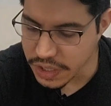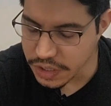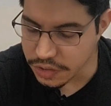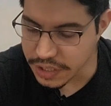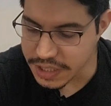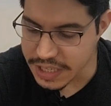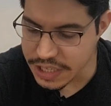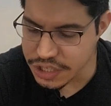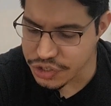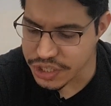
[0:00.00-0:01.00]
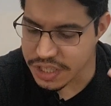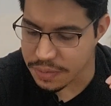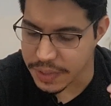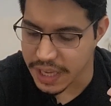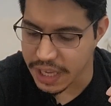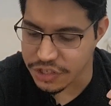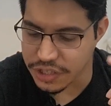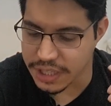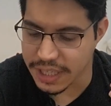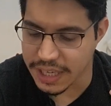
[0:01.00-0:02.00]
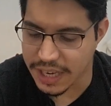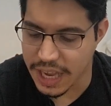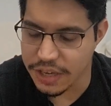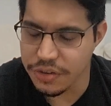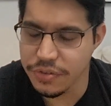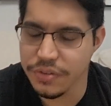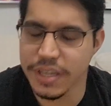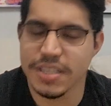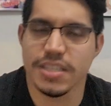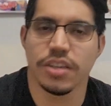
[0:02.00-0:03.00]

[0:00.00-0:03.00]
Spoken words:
you know, it interested me, actually, that Akainu and